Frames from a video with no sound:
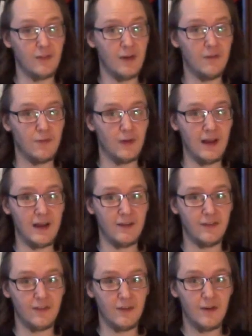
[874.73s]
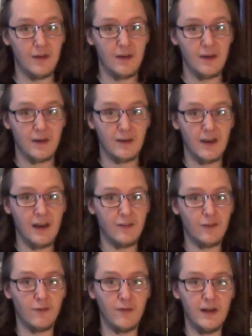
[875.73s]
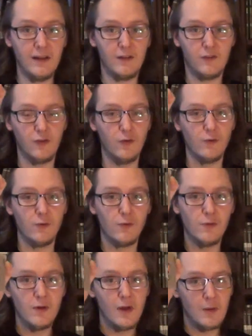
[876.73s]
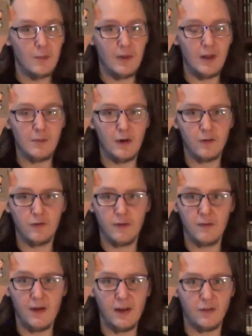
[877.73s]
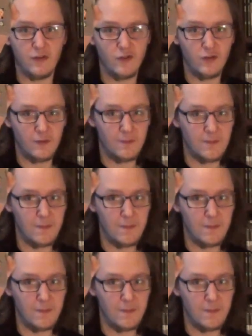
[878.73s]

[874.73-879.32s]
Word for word: I saved for last, Castlevania two, Belmont's Revenge.